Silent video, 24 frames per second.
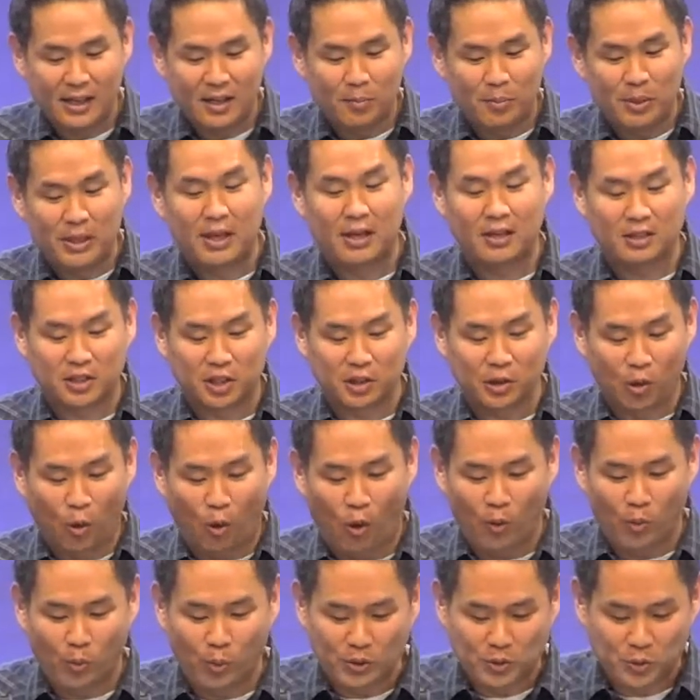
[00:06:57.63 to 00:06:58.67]
Because the
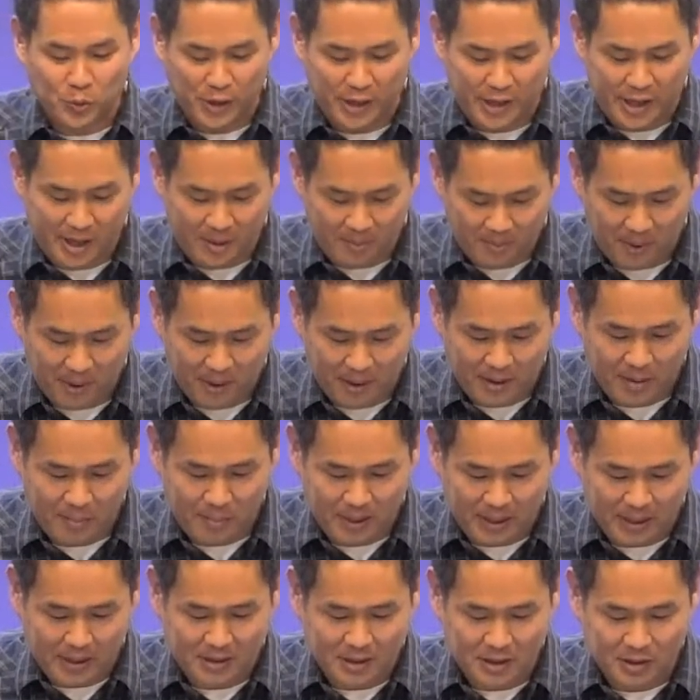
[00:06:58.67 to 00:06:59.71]
Lord was with him.
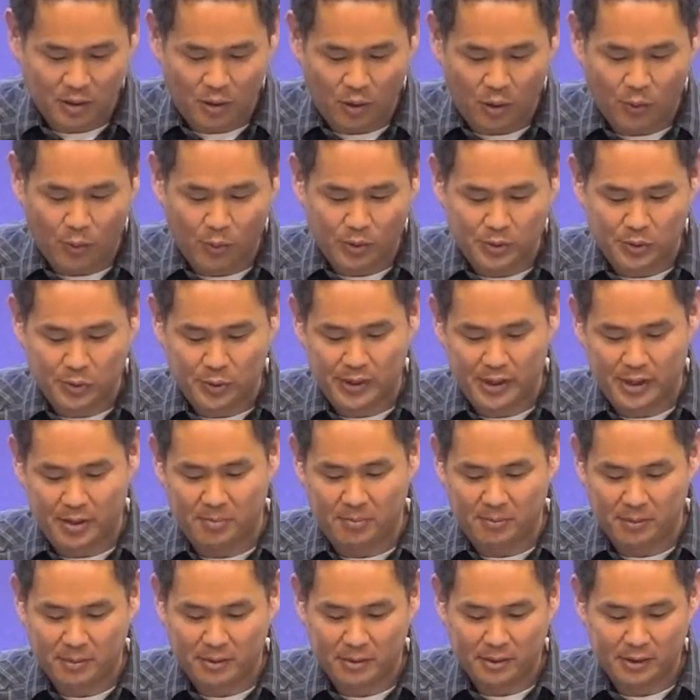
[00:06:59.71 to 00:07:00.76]
Because the Lord was with him.
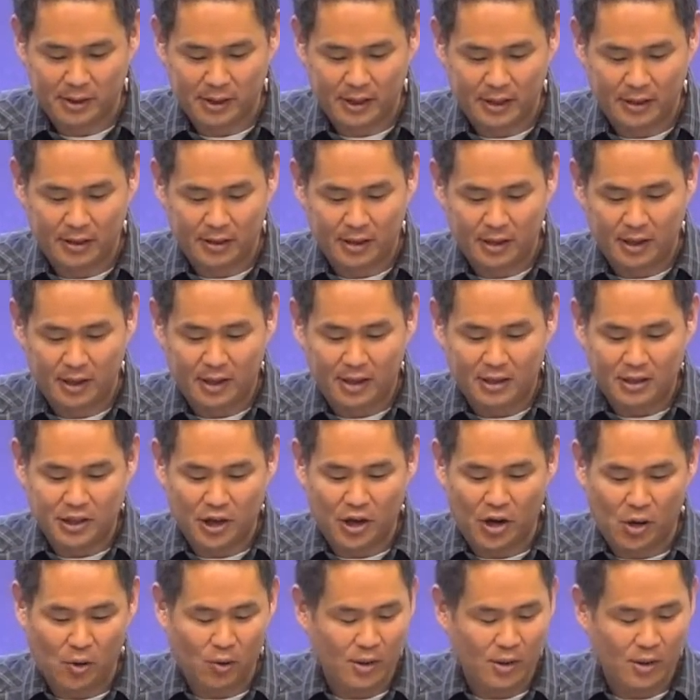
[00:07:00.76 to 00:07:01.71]
So,